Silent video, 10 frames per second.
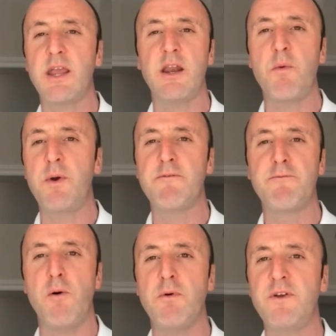You know, we can
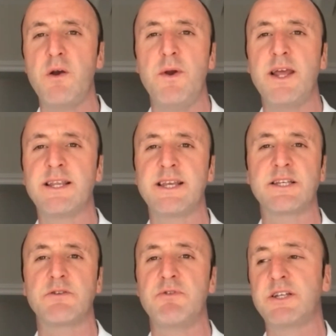form a view, we can
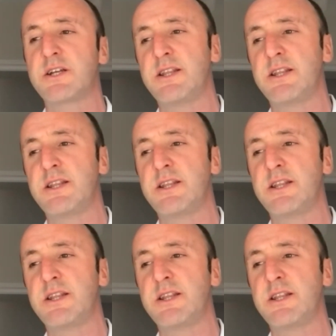assess the risk,